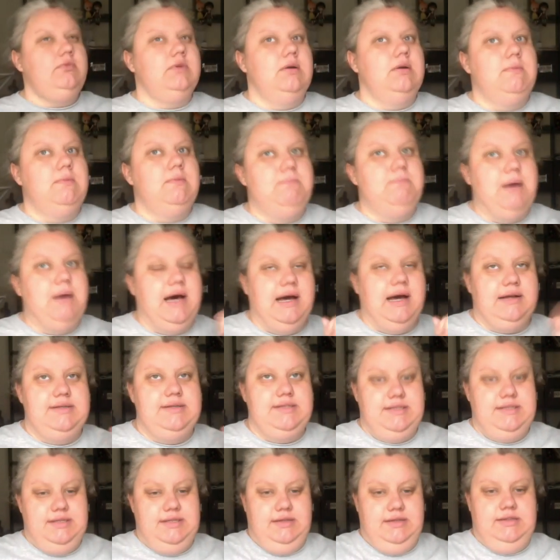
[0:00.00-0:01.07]

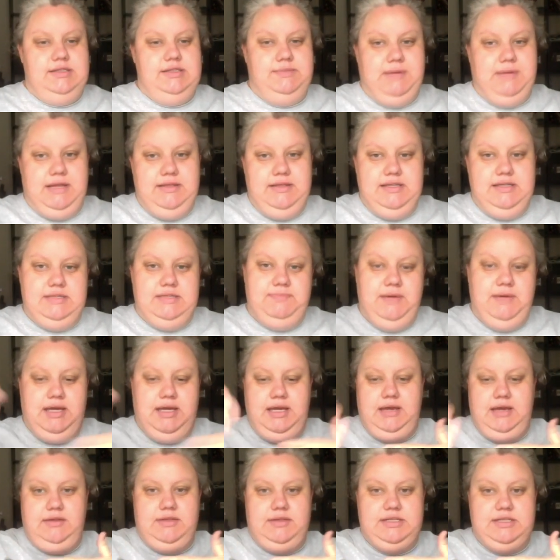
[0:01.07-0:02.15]
box, it's about this
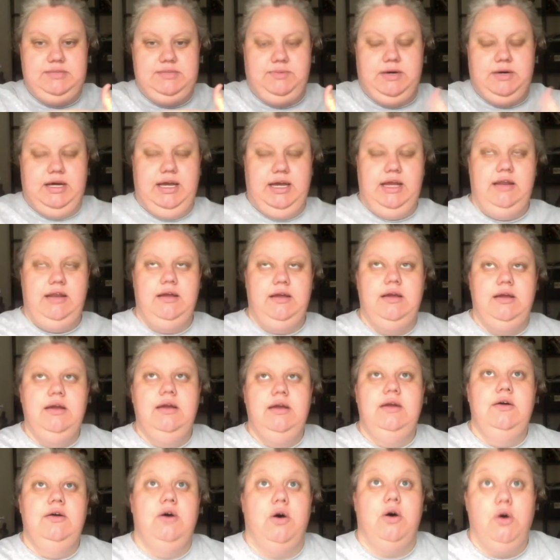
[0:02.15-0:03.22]
big, this wide,
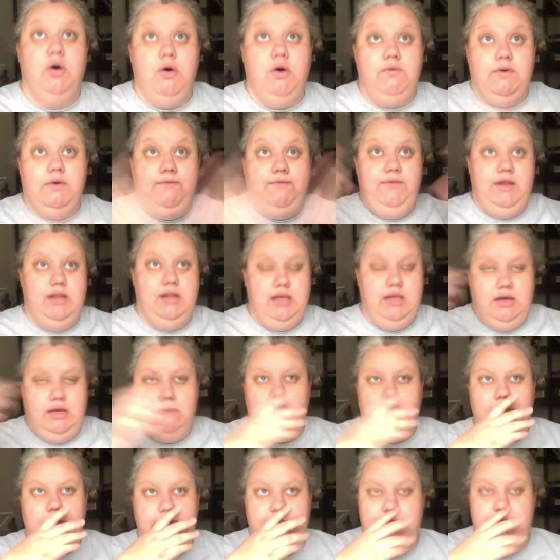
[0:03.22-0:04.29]
overfilling
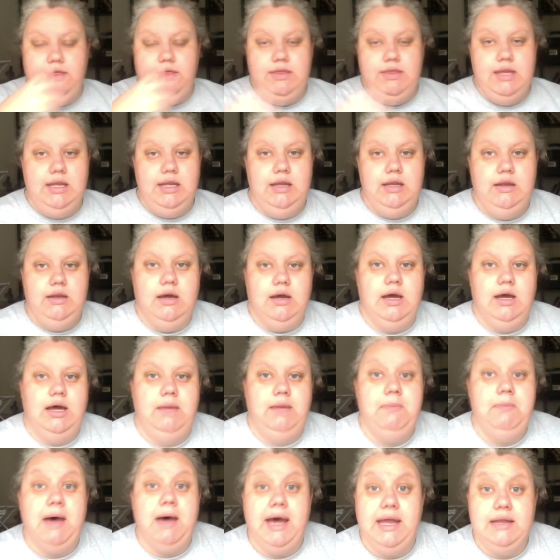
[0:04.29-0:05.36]
with knitted
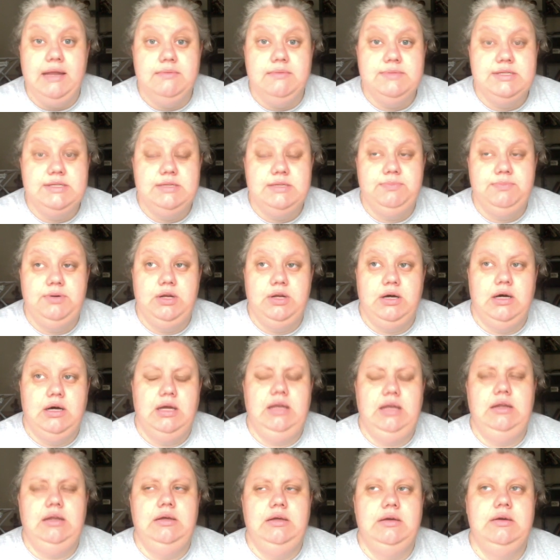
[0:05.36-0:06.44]
items to put
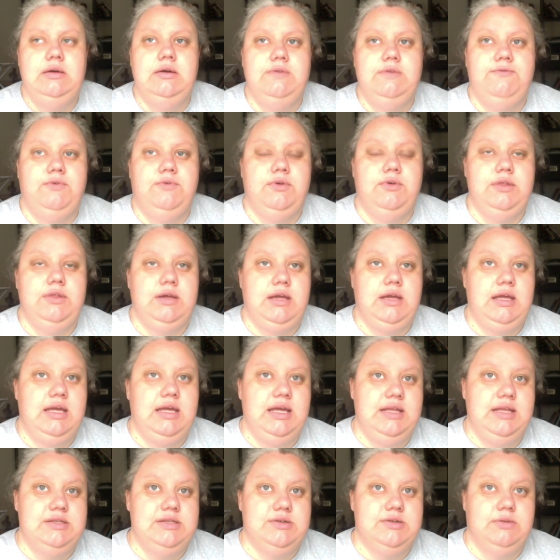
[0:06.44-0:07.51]
on for the
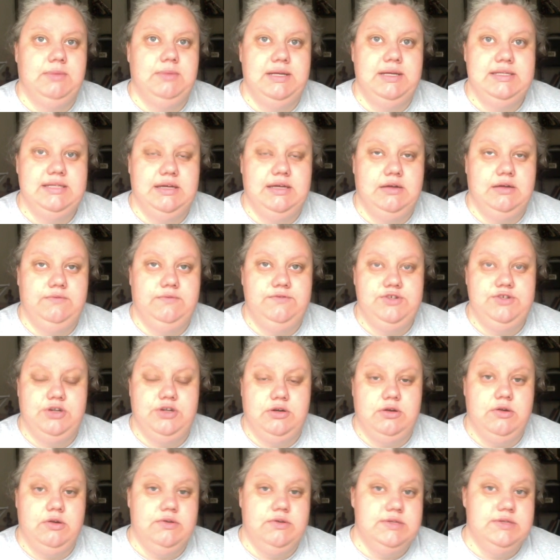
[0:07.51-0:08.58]
kids or myself,
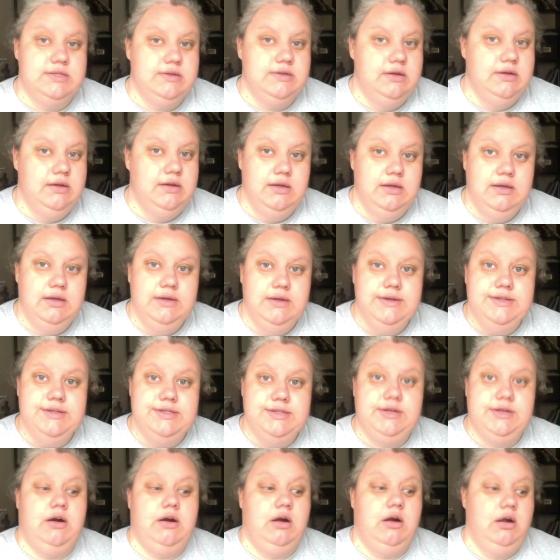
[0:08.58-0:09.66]
shawls,
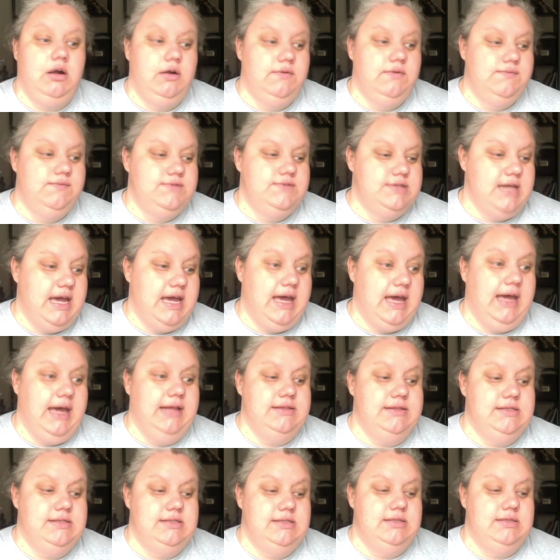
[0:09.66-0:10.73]
scarves,
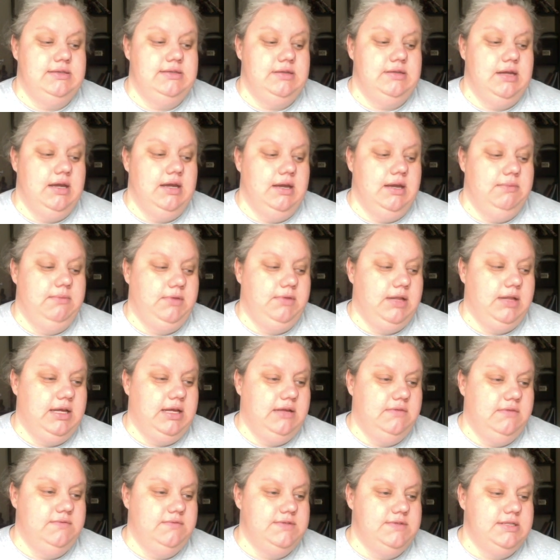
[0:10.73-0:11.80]
hats,
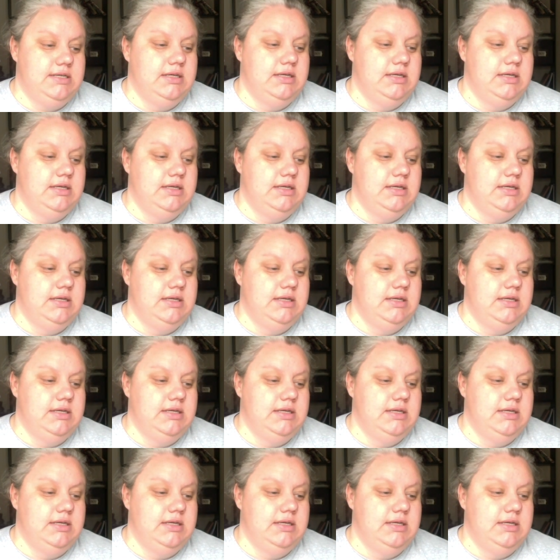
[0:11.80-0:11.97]
gloves.